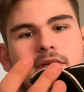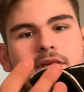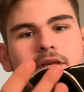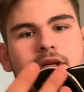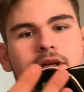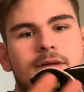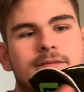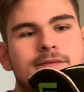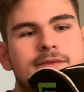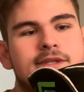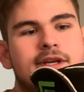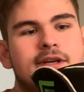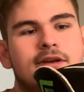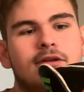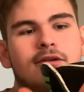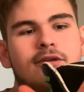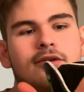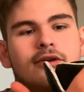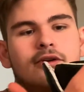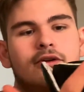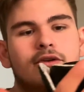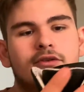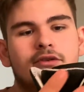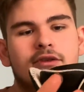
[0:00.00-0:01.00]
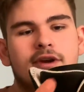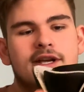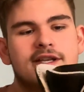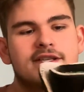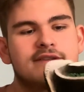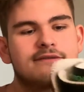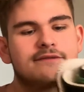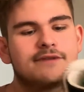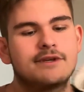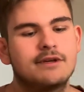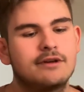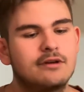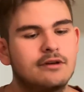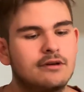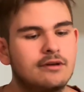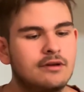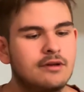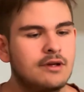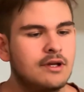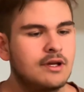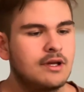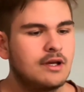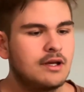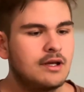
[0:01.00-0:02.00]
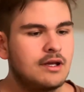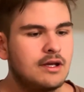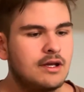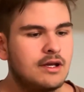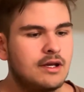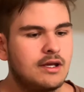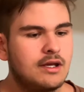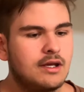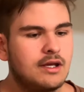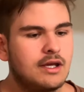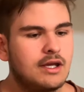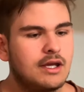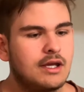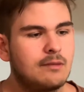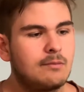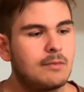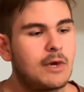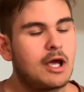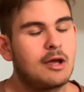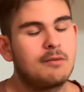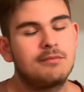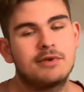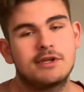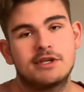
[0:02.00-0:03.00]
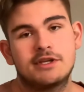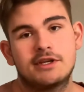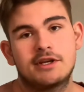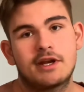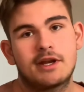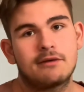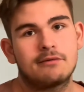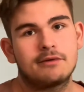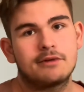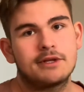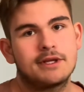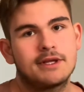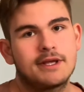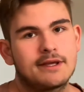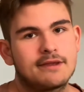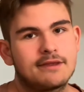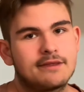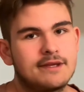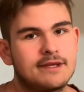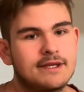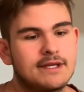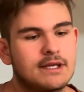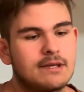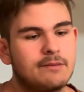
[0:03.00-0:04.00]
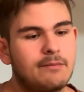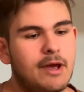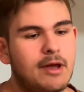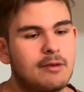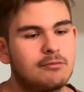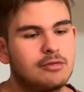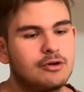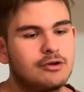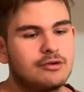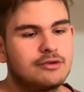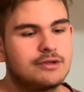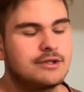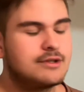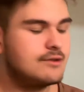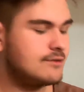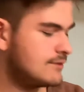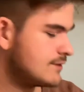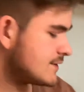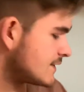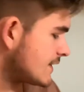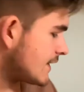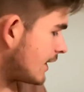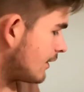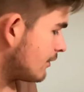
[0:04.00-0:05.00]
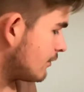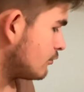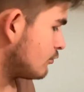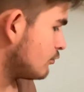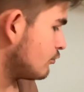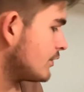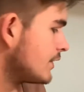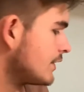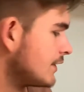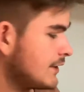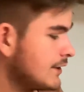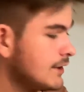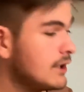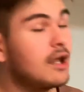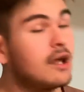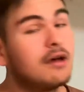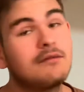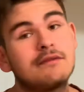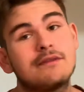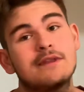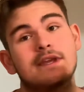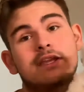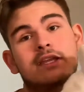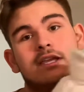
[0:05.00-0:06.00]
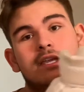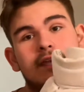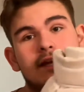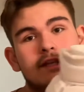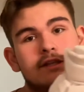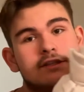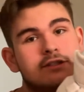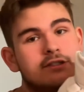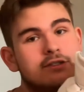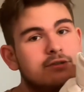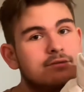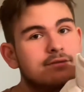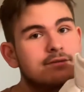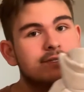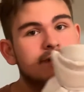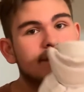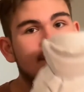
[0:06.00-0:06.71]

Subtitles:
Comes down a little aggressive here. in my opinion, I really like the Command Pro 2s, and I really love the Engage 2s.